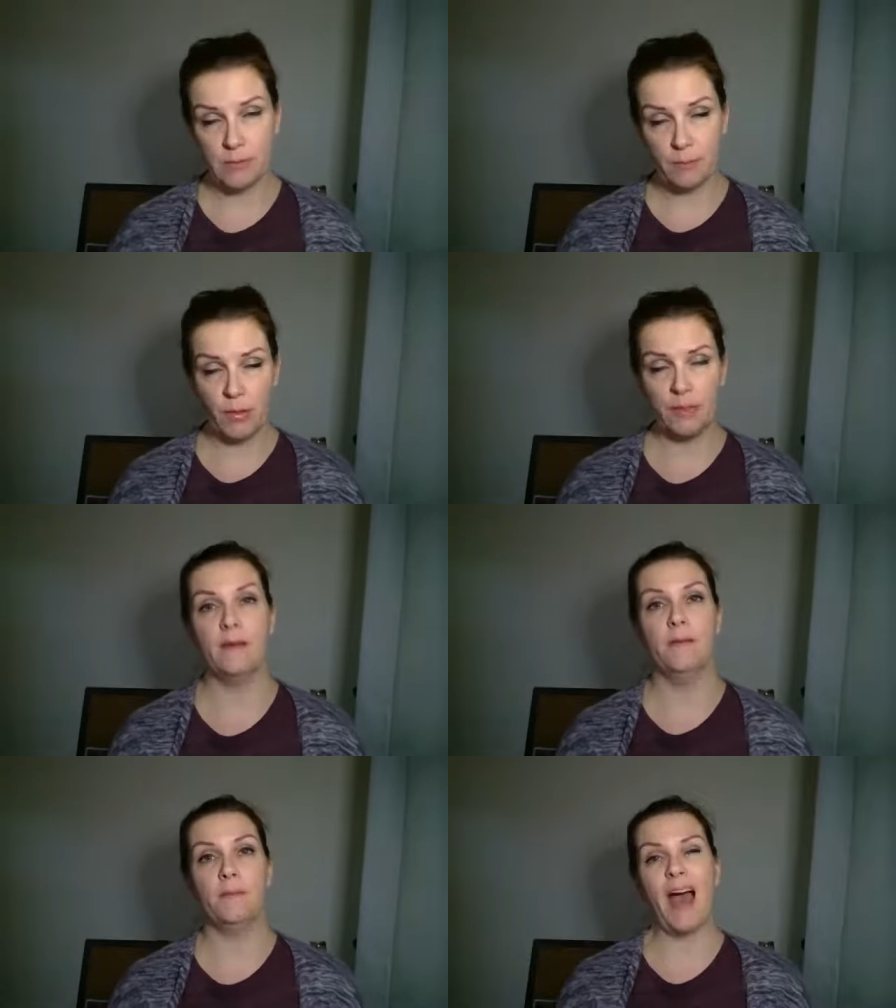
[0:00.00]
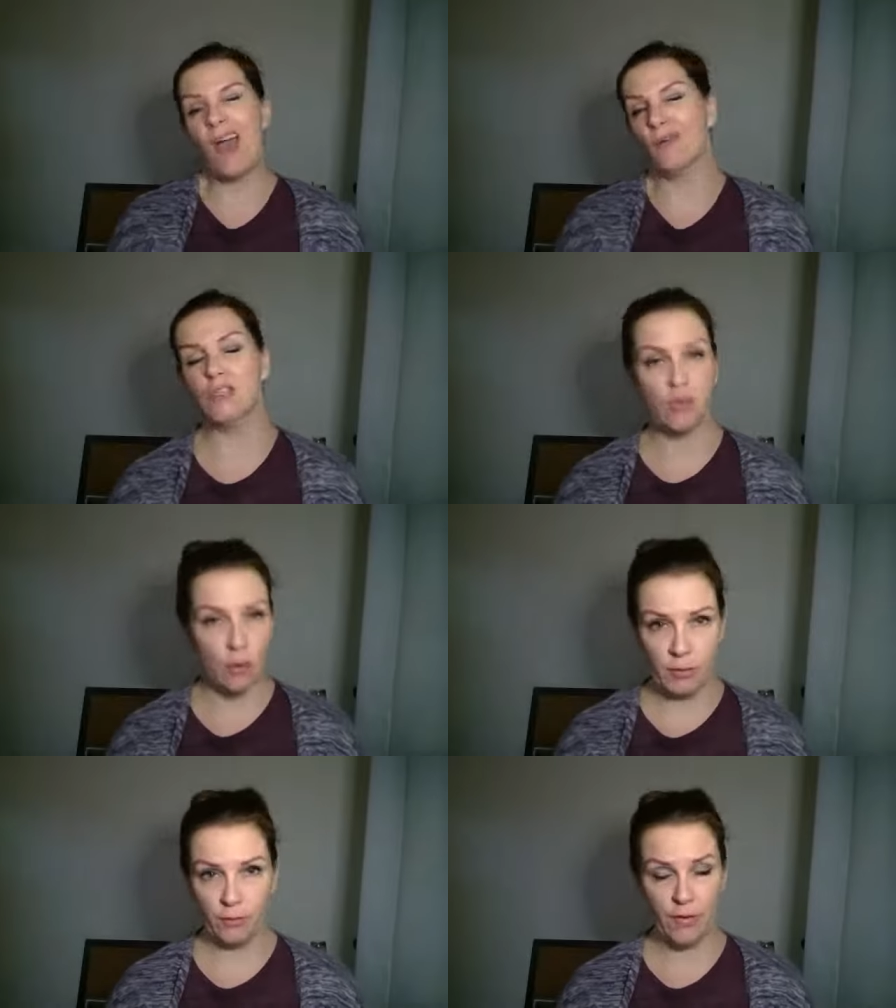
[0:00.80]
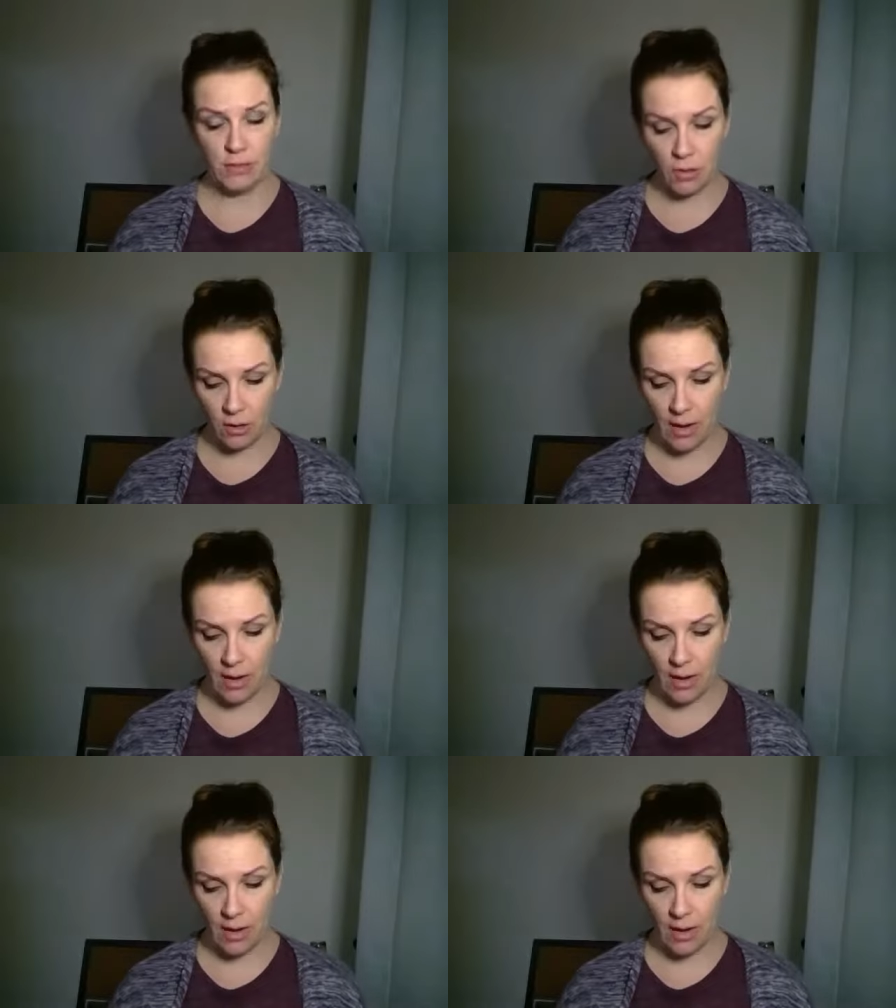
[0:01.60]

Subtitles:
and put them, I would just throw them in your freezer.